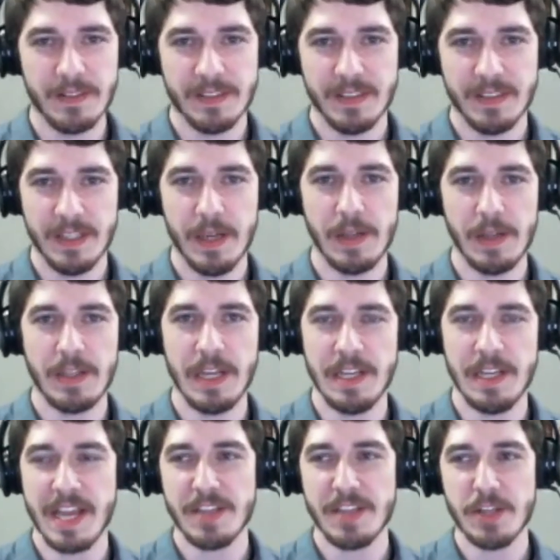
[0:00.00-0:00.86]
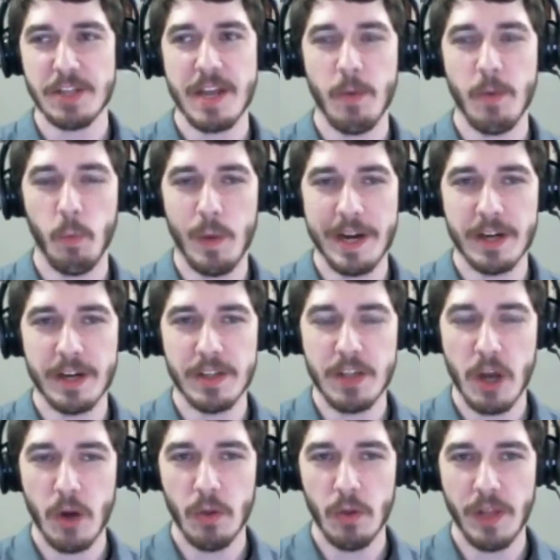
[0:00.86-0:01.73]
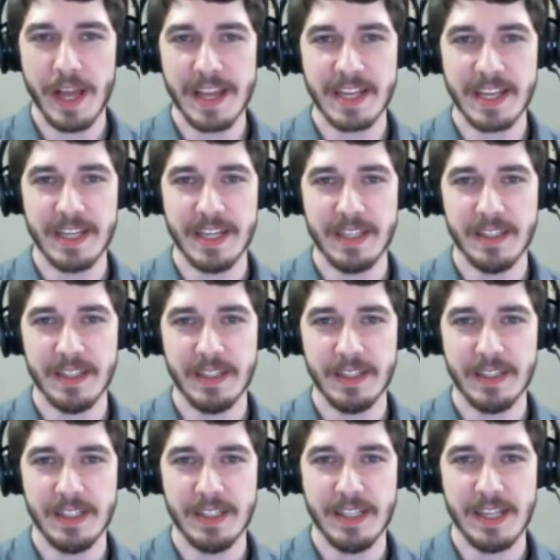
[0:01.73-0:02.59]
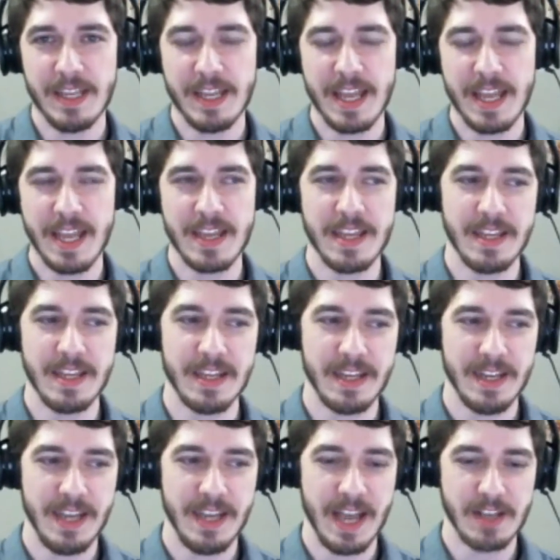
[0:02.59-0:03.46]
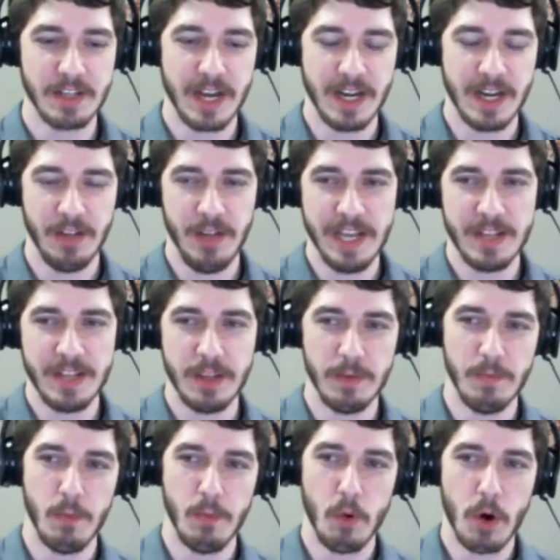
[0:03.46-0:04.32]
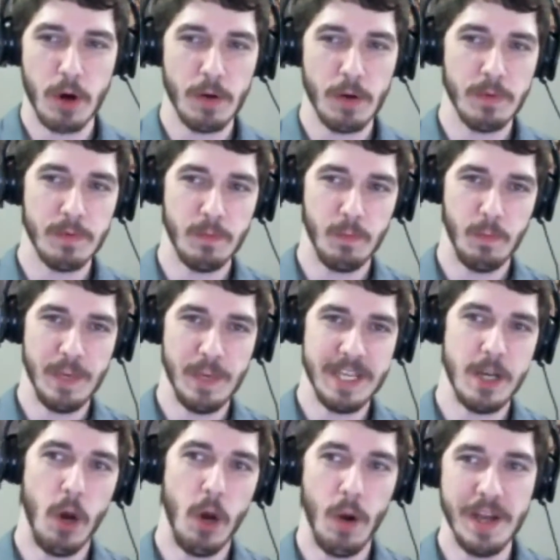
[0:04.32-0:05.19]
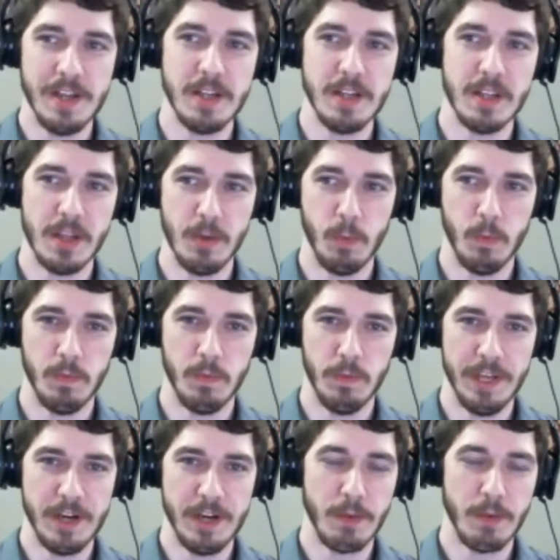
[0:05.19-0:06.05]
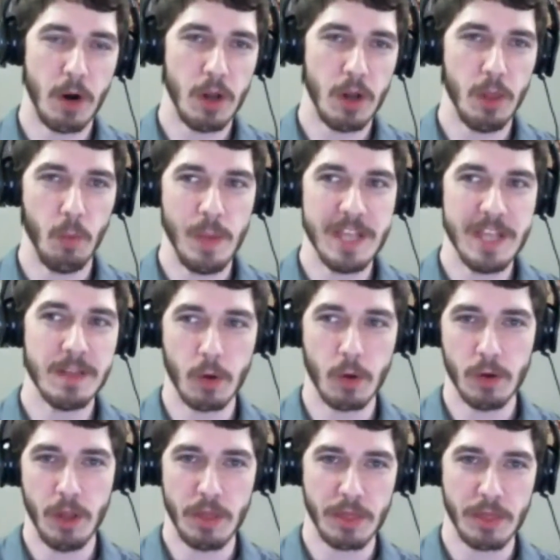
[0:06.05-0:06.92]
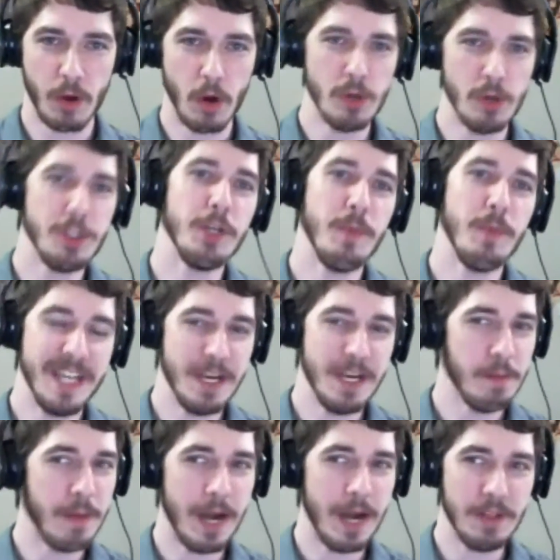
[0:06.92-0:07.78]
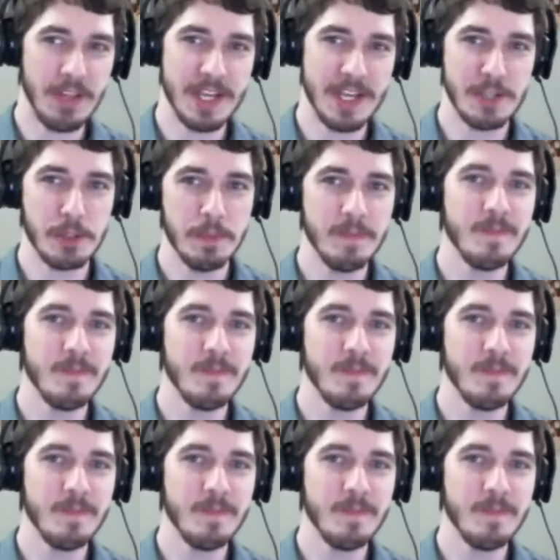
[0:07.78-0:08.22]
Isn't it weird though? Like, it's kind of like the more we go into the later part of the week, the more lethargic we get about this.